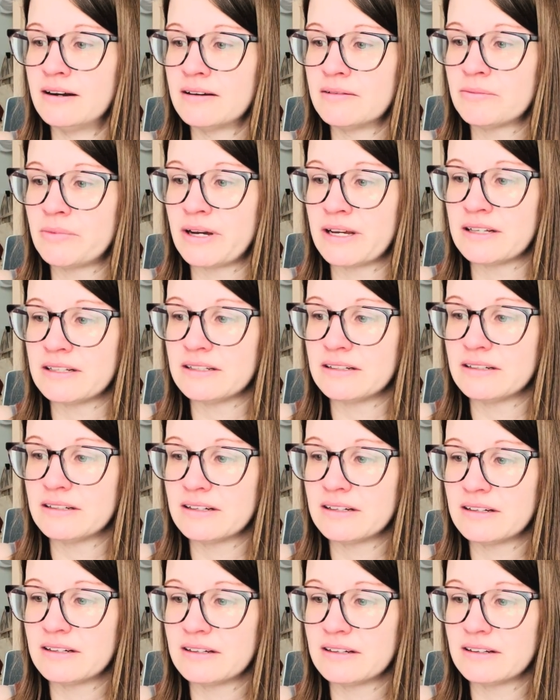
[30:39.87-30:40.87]
But
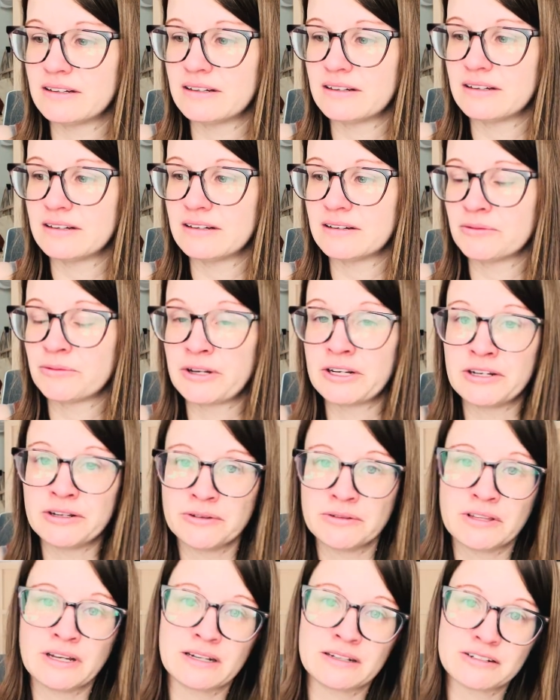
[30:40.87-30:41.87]
we knew
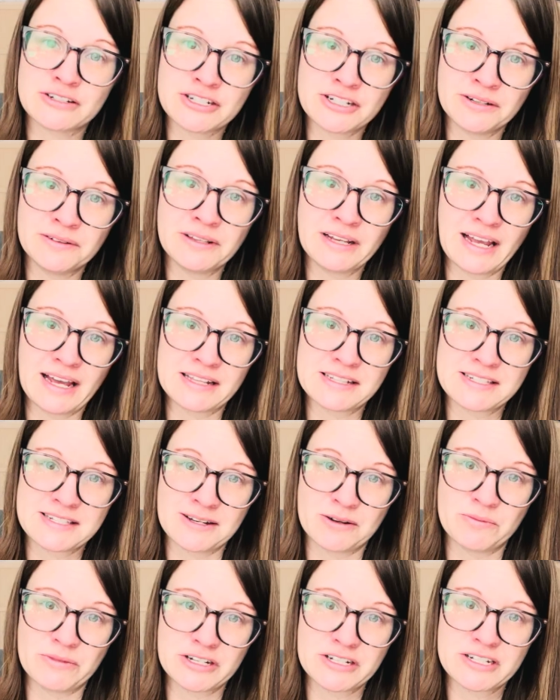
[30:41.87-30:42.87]
that she only had so
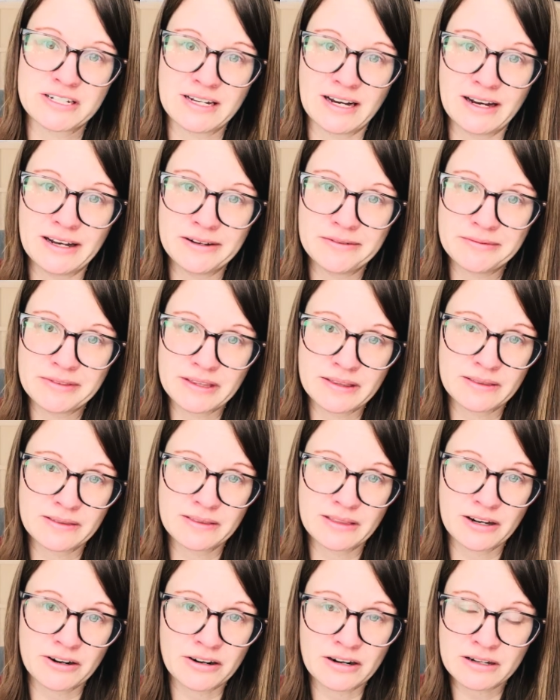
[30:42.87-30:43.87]
much time.
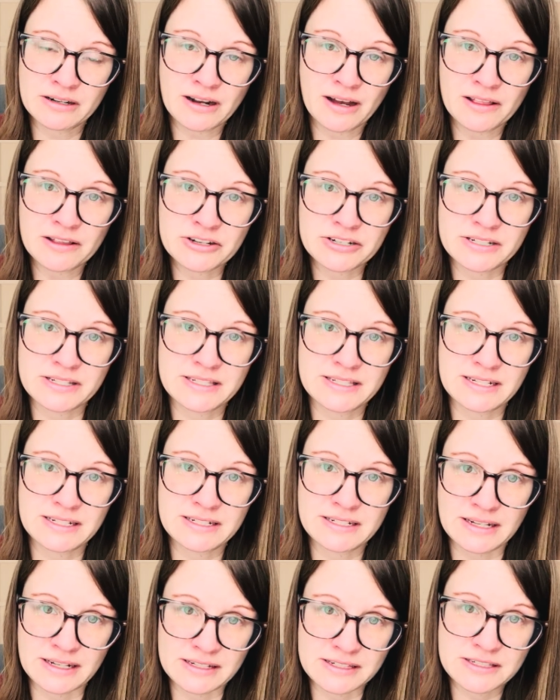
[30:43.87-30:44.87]
Her oncologist said
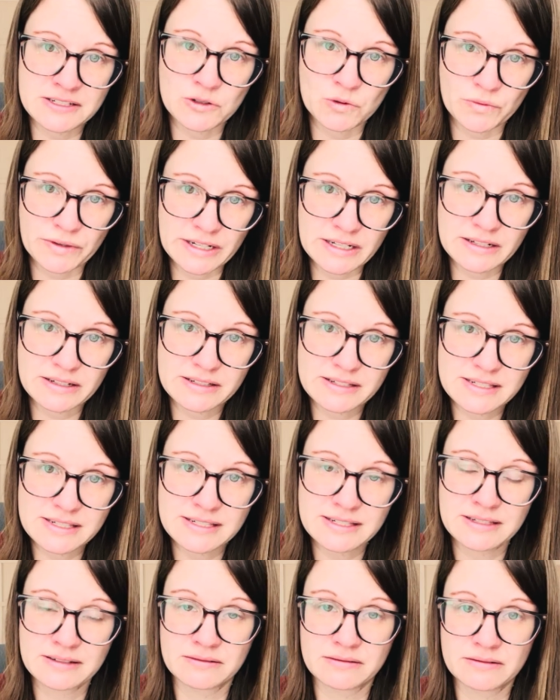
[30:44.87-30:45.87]
days to
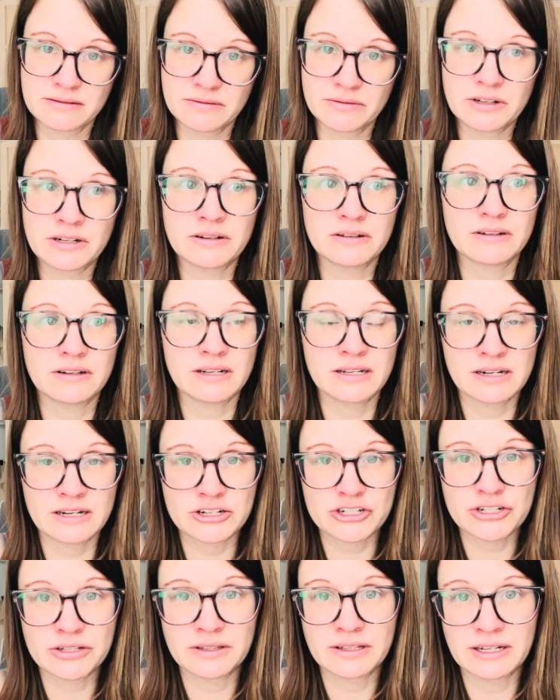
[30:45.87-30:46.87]
weeks, when
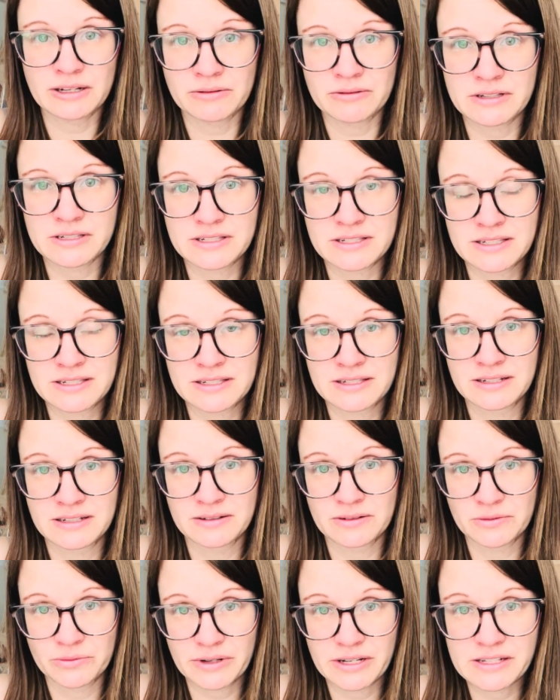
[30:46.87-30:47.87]
initially it was
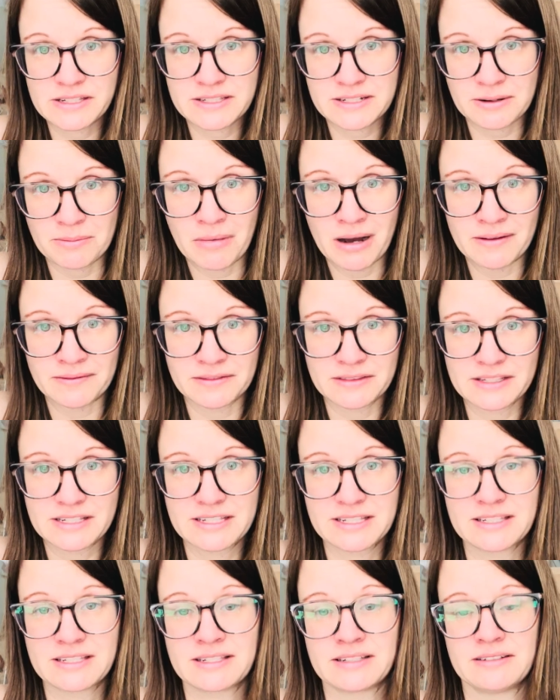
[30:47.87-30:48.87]
weeks to
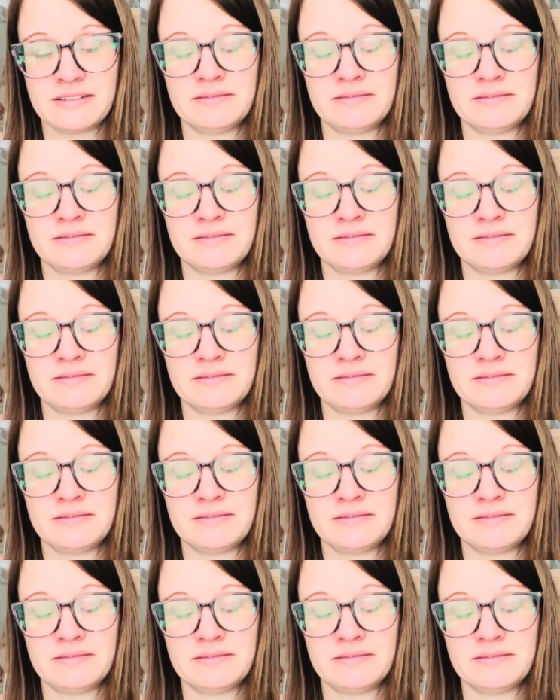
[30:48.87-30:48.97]
months.